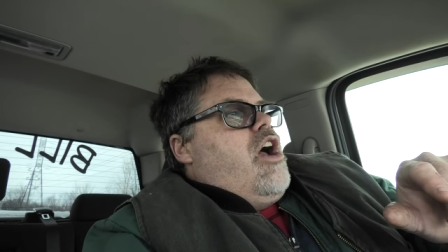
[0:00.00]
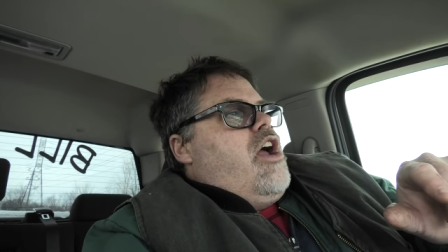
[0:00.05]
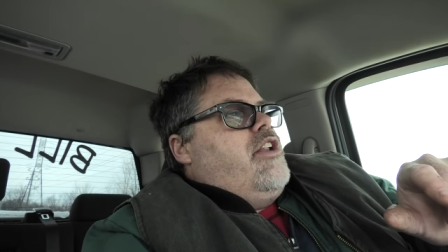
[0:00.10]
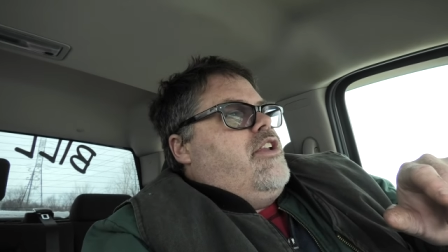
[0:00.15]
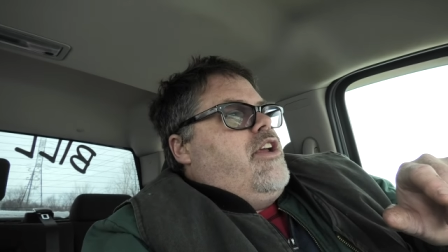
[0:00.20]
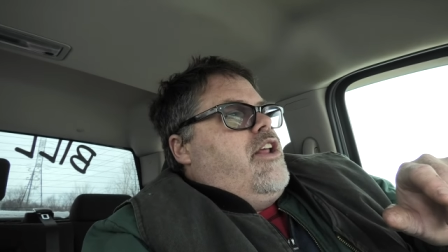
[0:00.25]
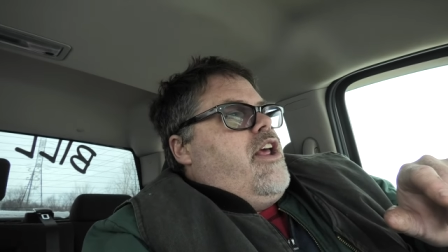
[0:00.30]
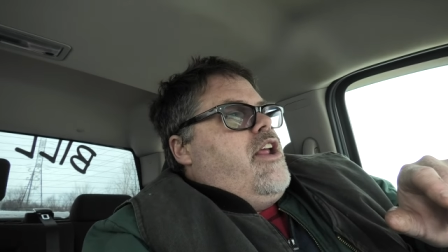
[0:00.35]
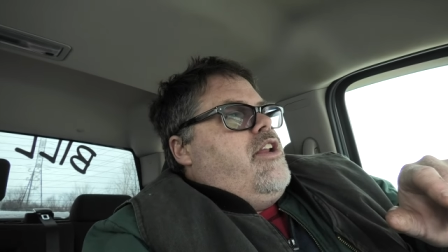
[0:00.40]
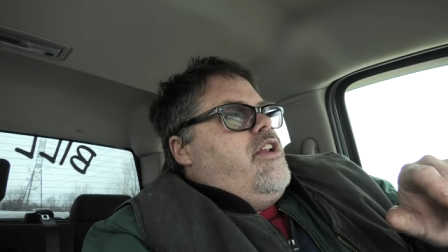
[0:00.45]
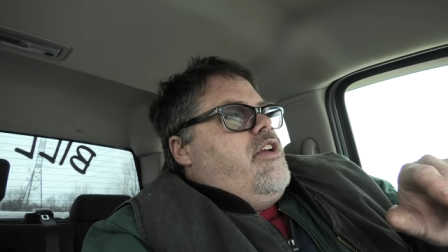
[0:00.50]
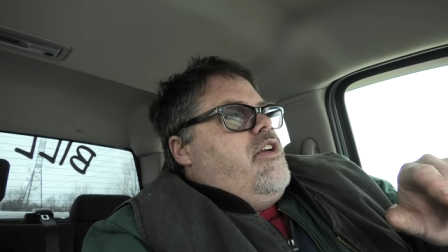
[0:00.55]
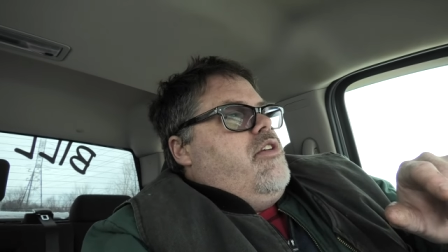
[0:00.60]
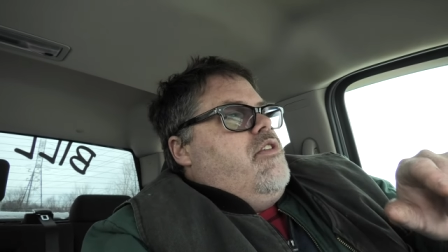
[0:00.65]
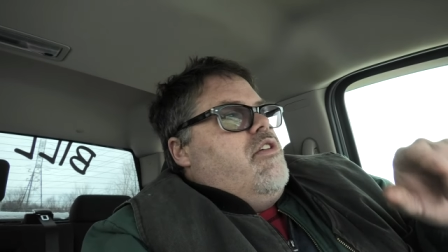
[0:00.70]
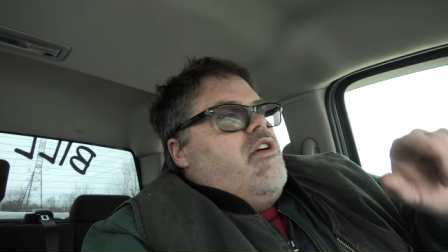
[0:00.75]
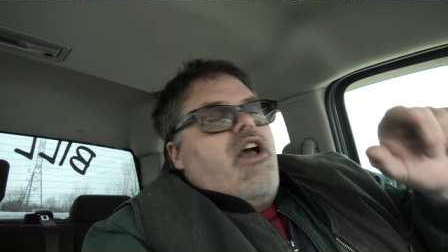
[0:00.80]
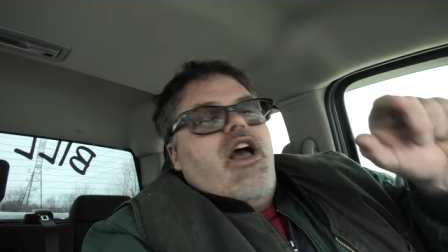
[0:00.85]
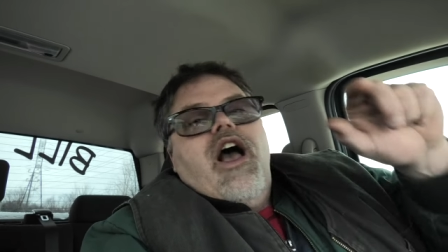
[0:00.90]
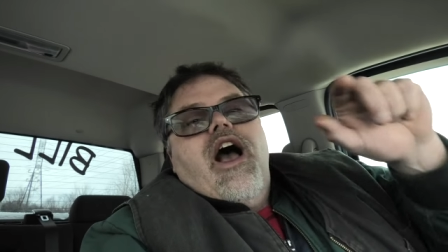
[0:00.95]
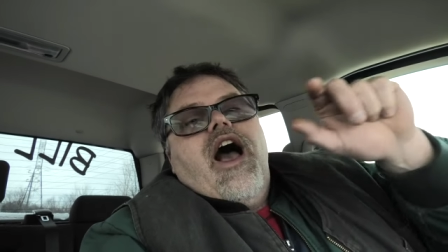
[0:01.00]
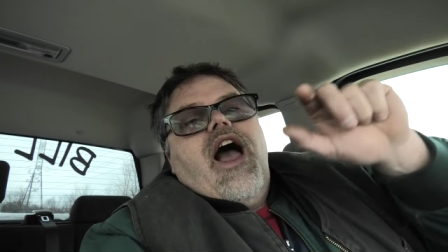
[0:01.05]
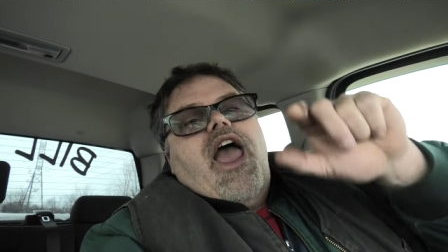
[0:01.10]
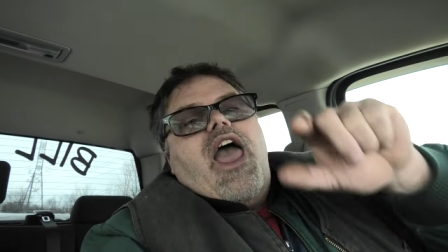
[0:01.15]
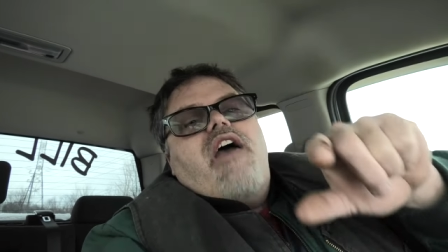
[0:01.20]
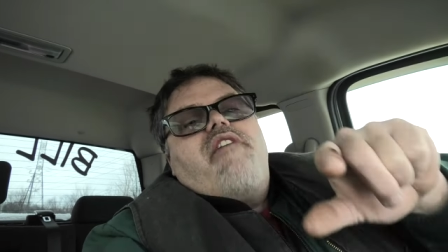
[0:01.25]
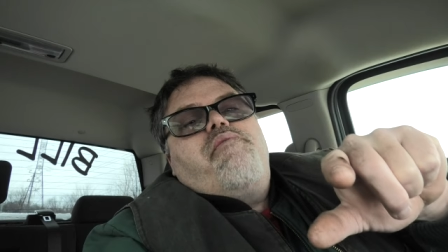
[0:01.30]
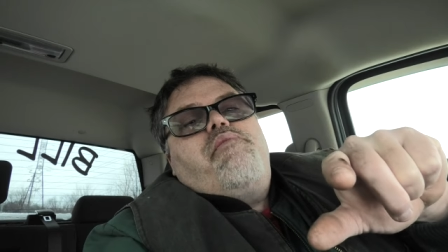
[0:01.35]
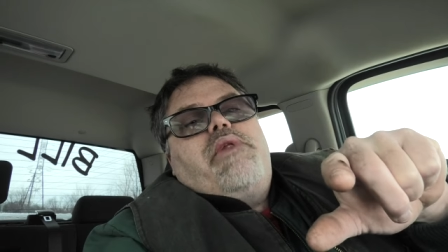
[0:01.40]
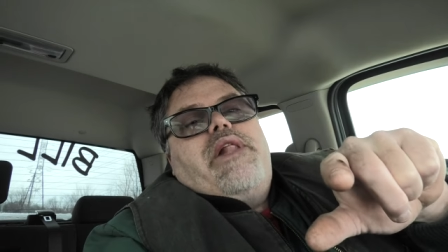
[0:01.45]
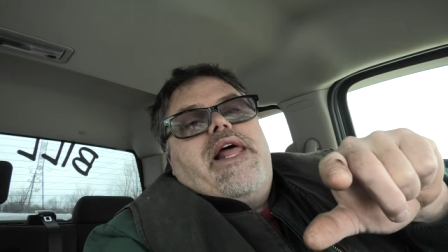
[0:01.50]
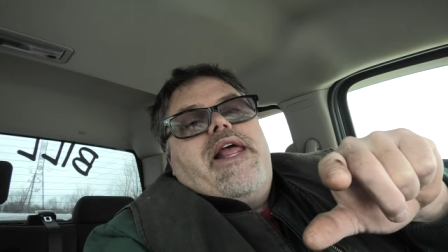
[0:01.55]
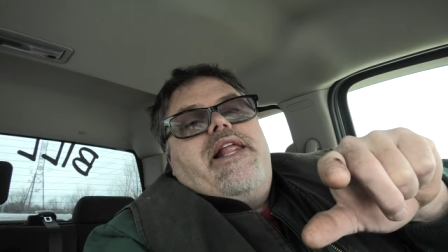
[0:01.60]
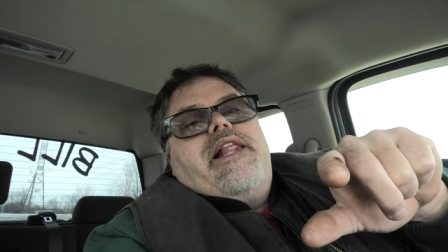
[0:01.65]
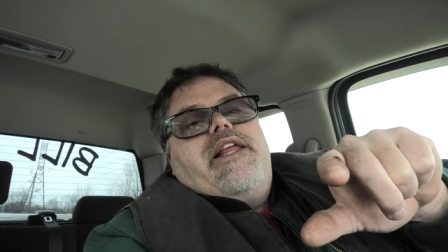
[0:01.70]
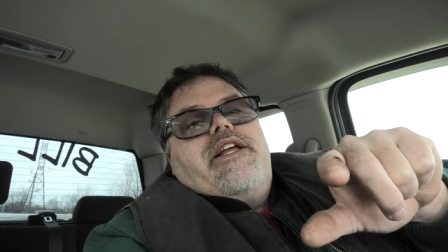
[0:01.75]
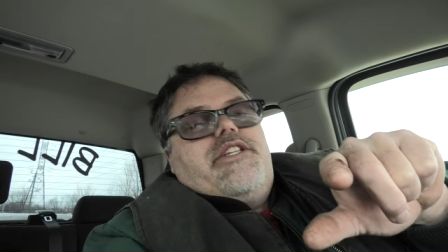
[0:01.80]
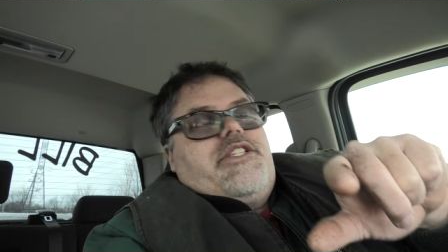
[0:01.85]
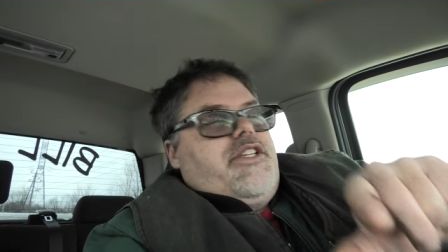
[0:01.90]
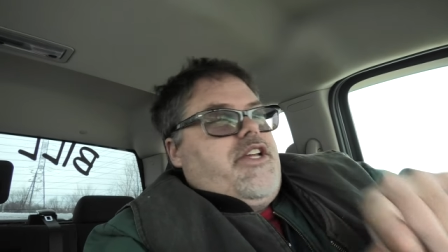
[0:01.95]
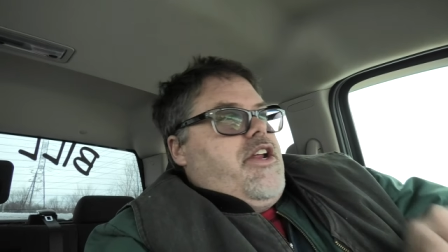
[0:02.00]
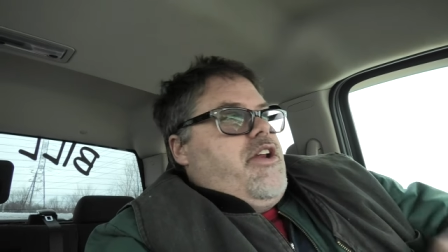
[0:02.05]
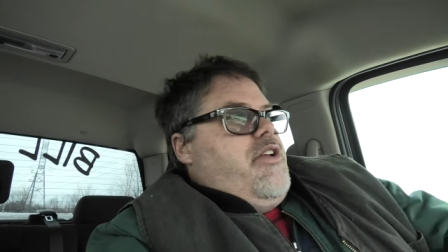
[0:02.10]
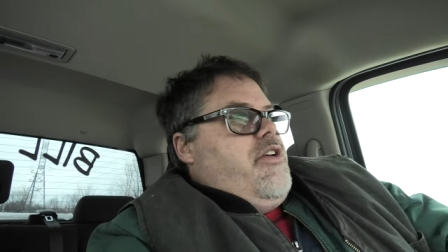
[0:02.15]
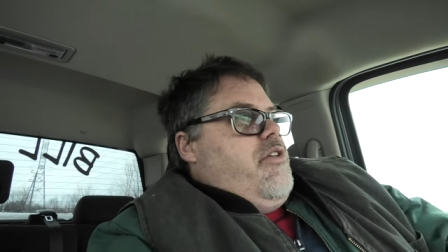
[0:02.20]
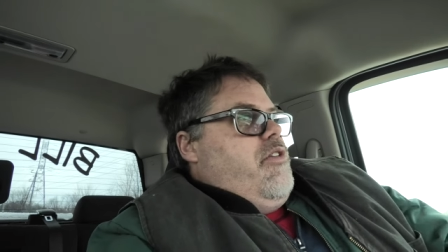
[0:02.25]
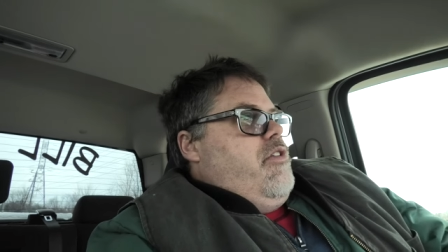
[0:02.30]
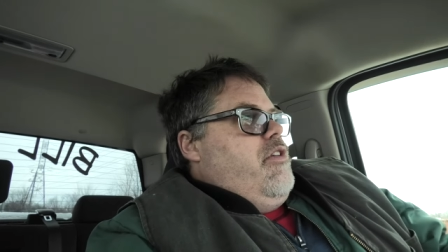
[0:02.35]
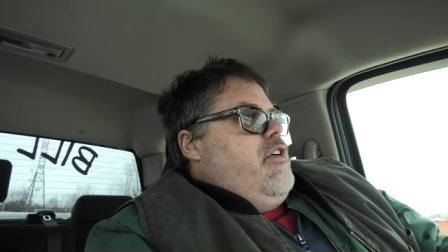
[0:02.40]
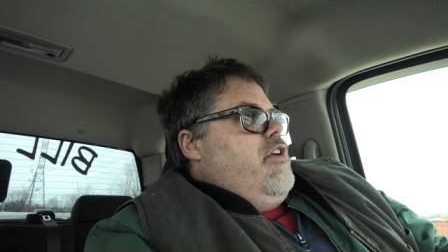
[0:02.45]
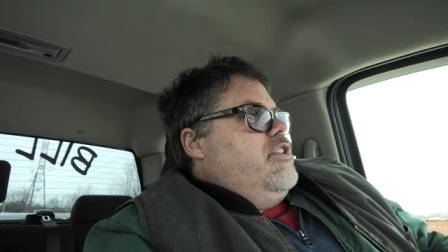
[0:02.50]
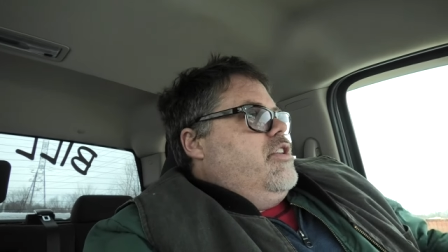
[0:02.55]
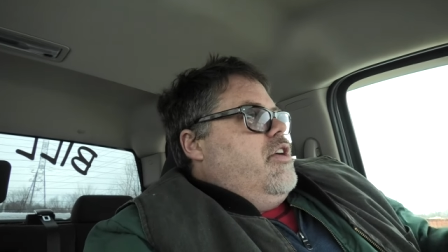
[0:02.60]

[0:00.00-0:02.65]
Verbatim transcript: content I do, I have playlists I do.